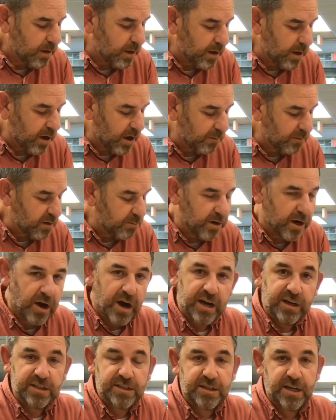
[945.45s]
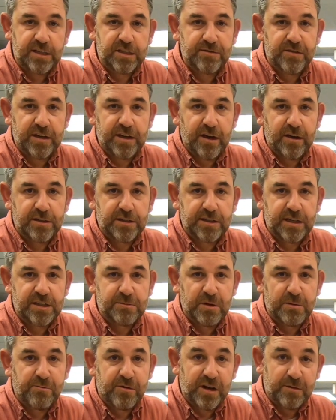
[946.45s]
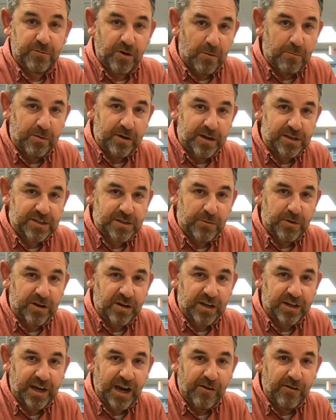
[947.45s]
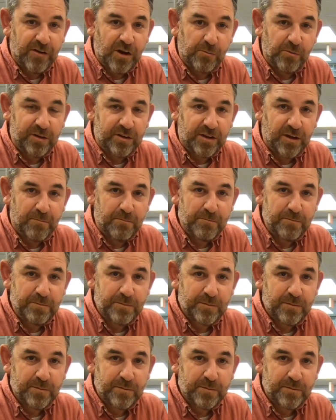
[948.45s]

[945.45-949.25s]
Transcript: The behind the scenes videos seem to be pretty popular, so we're going to carry on with them.